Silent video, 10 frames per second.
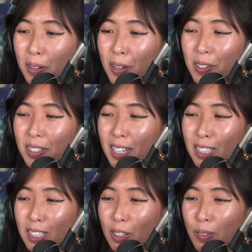Oh,
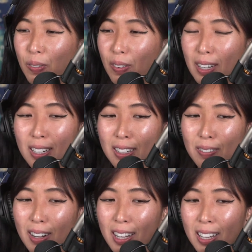that's so funny,
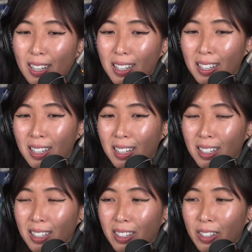right?
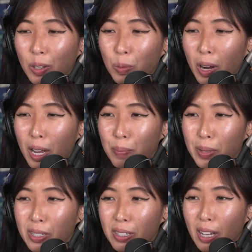Your
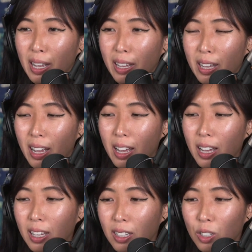woman's like,
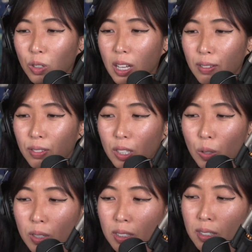hey, you left the
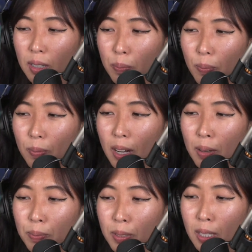toilet seat
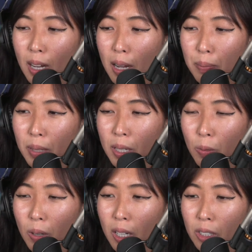up. Stop.
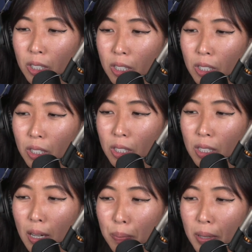Meanwhile, she's just
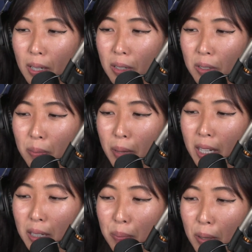dumping all her
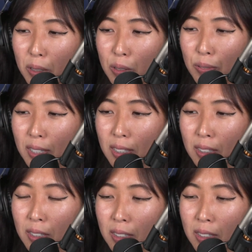makeup all over you.